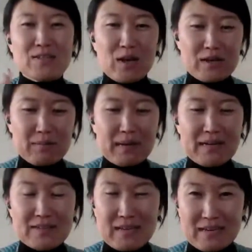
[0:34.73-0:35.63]
talk
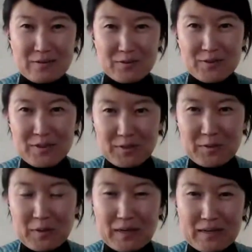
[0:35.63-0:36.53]
about, and
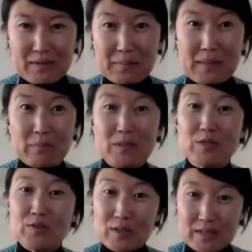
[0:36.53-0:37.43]
also maybe
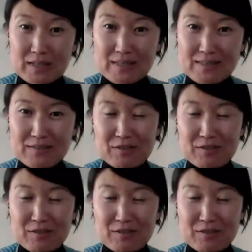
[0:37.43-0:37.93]
struggle.